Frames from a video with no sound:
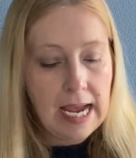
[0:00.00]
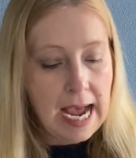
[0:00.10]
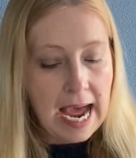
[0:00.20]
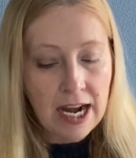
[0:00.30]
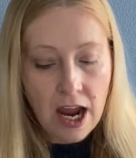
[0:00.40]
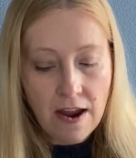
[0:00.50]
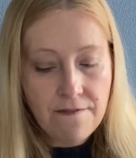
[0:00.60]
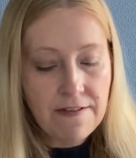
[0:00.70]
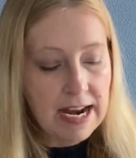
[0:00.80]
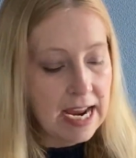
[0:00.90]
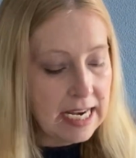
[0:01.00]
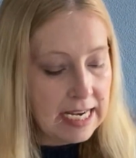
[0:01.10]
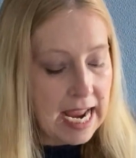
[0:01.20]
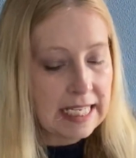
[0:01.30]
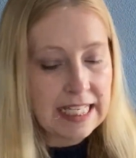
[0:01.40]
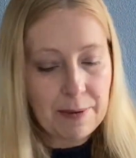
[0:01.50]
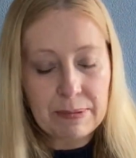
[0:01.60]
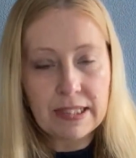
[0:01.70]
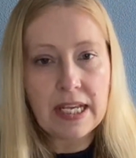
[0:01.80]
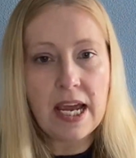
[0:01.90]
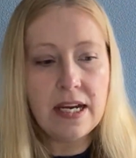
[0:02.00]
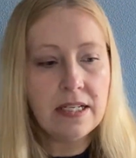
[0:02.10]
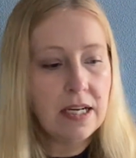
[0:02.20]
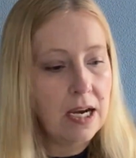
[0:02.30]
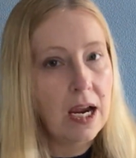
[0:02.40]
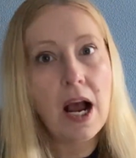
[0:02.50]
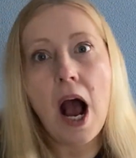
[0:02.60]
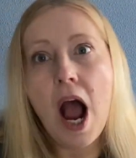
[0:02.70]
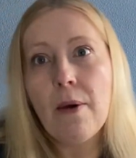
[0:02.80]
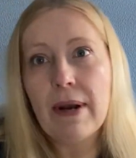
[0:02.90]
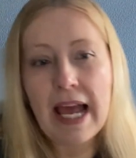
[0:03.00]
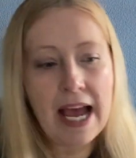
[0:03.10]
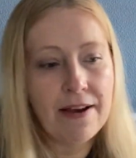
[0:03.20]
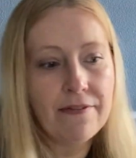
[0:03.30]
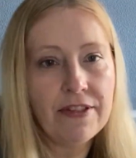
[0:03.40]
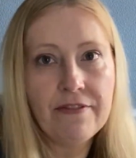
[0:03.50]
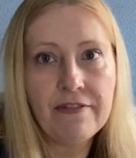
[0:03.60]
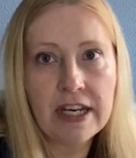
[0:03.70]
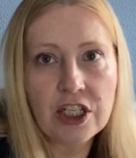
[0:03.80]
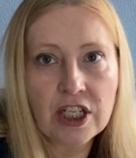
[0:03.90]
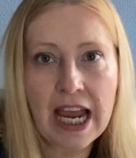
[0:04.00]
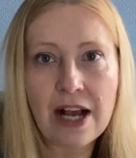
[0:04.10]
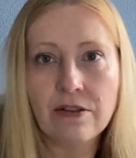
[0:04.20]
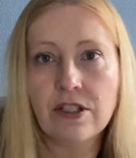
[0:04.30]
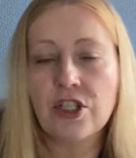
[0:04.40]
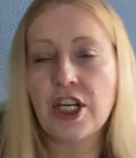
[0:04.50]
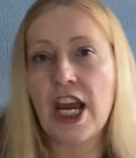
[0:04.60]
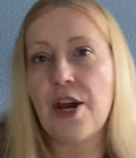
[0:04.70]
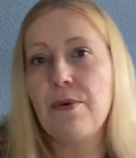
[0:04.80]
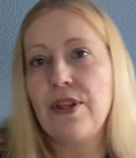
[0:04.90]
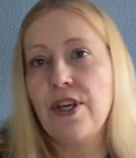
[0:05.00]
and hopefully next episode I will have the finished cowl to share with